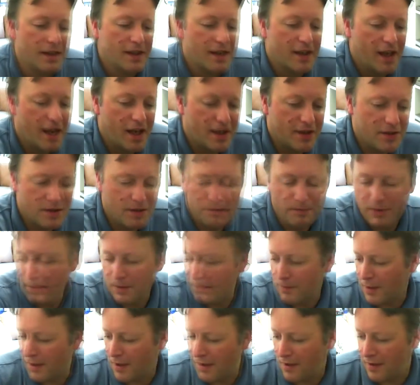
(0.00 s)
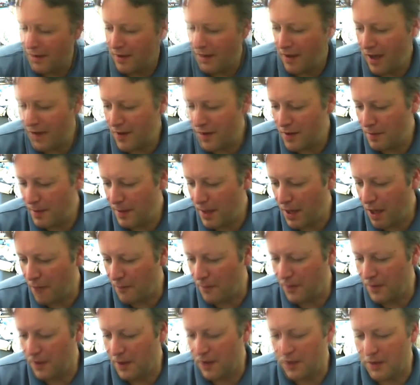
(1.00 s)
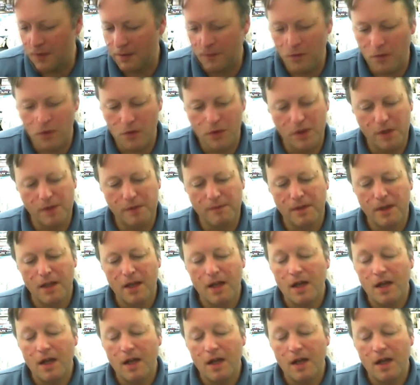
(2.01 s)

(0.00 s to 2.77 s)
has to be cut from the list, unfortunately.